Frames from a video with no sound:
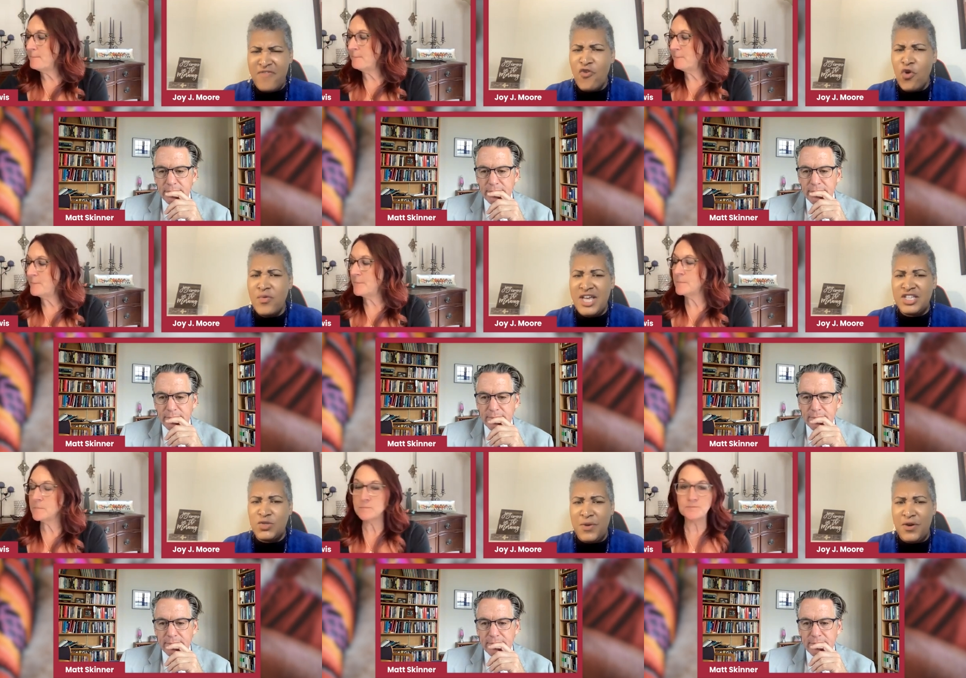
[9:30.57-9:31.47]
Speaker 1: before
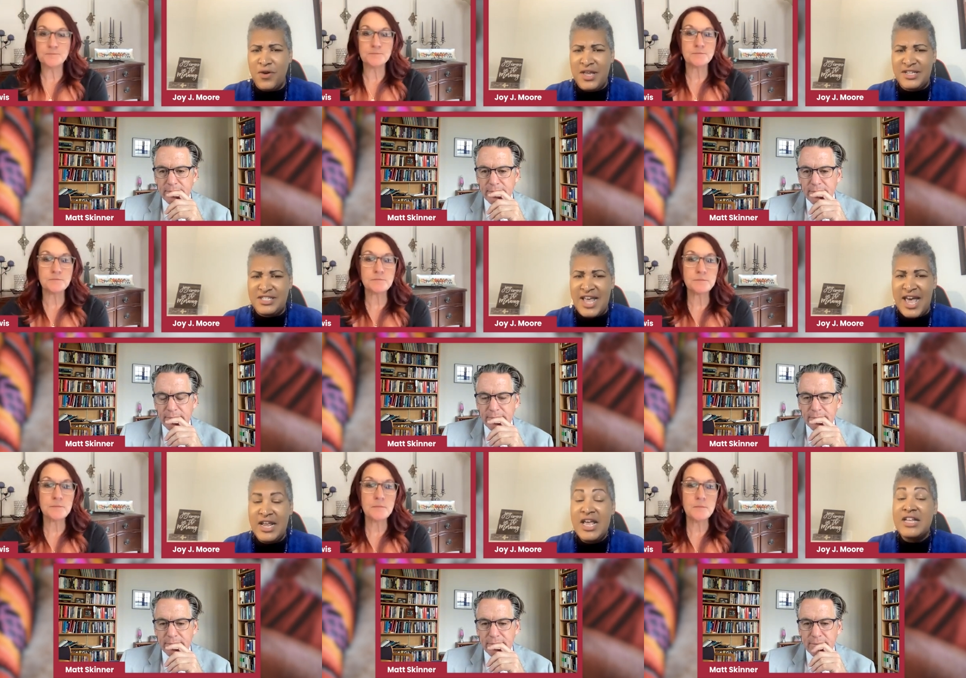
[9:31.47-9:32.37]
we experience
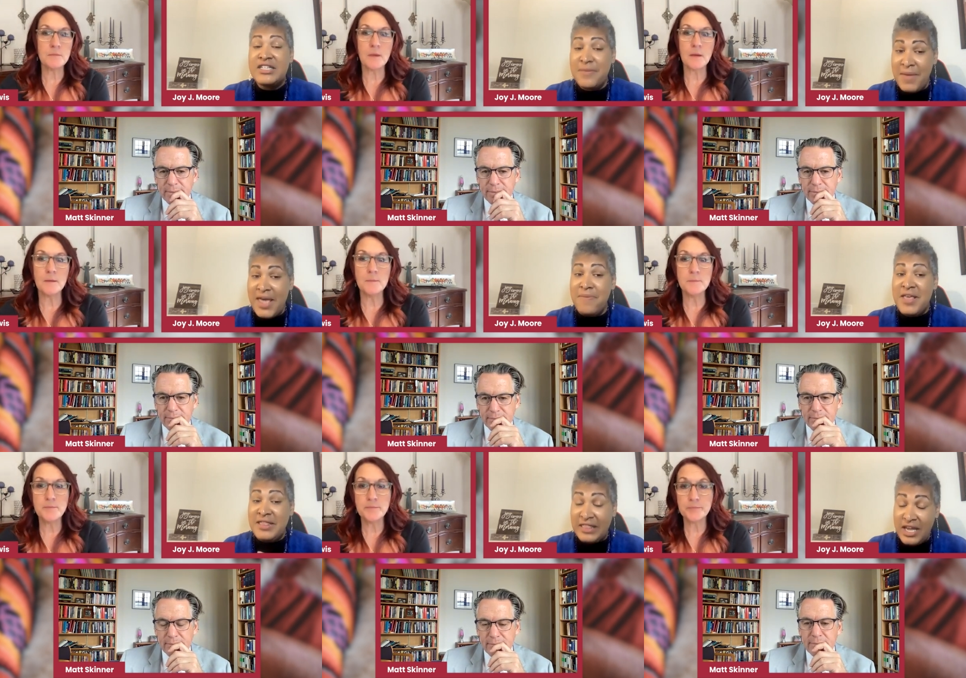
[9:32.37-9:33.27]
that, to
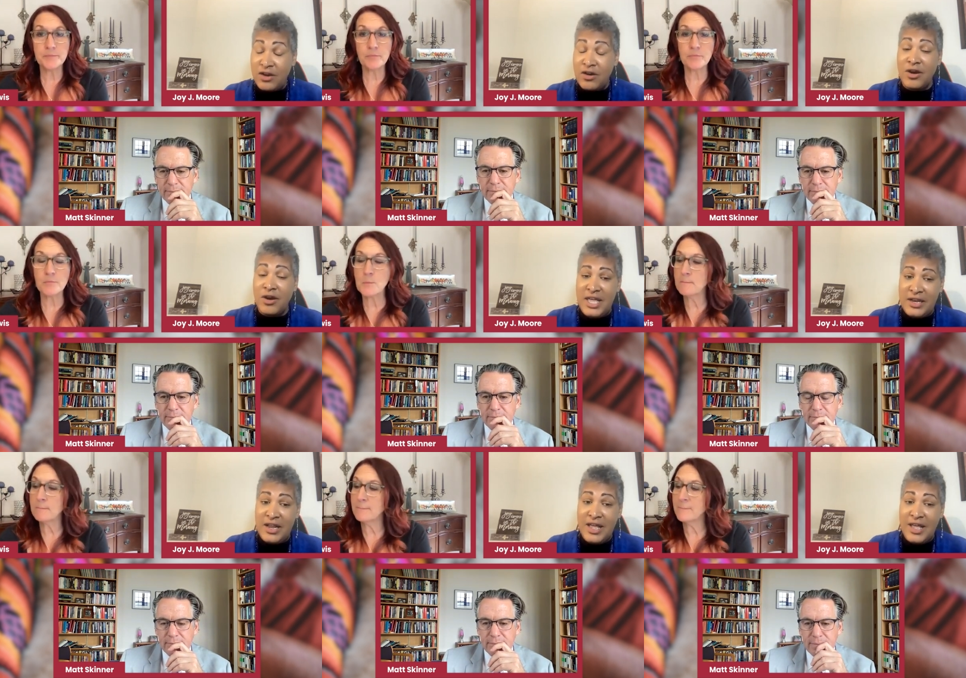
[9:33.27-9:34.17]
maybe linger
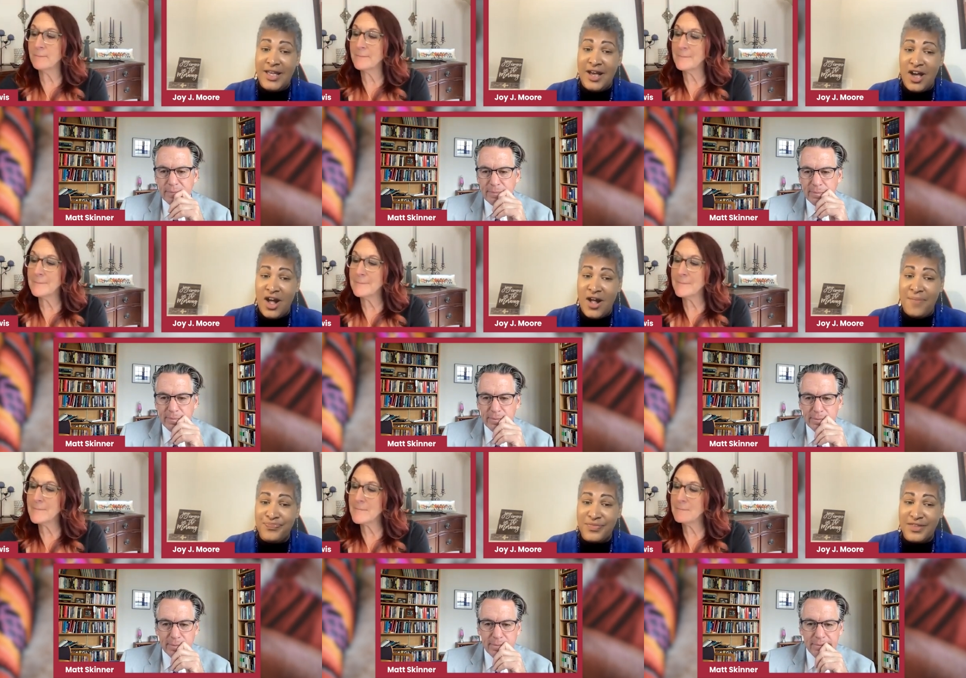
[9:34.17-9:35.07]
in,
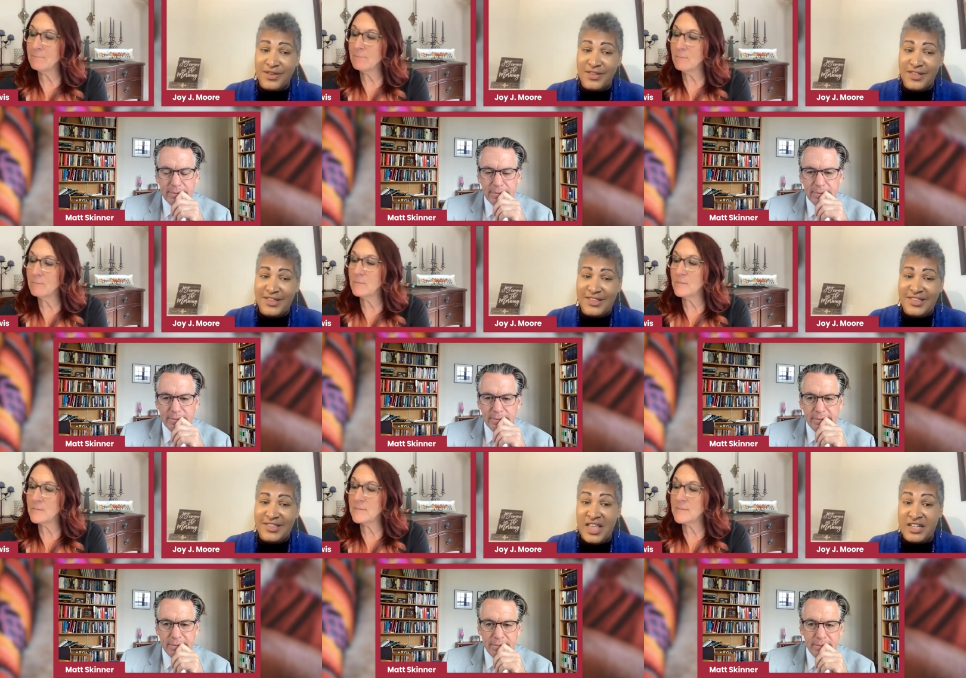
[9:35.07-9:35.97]
um,
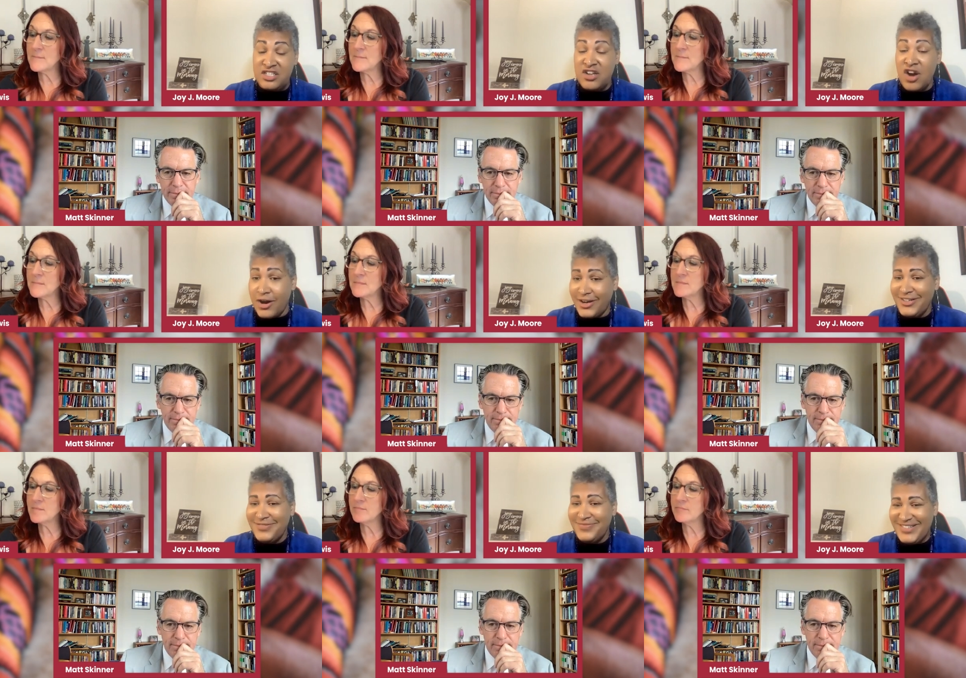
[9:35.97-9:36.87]
it's
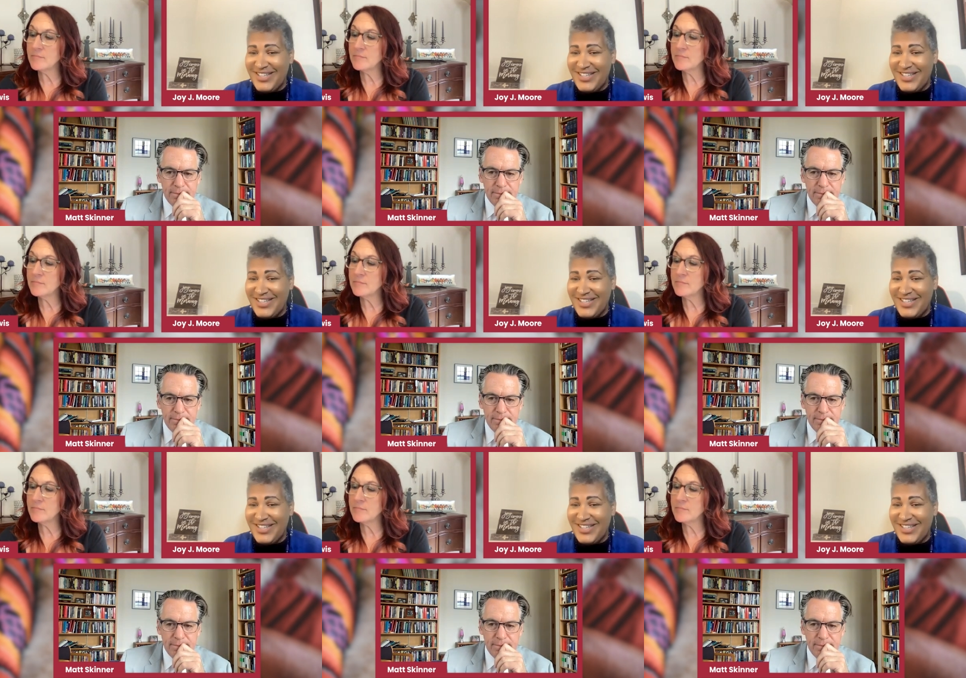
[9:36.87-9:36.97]
dark.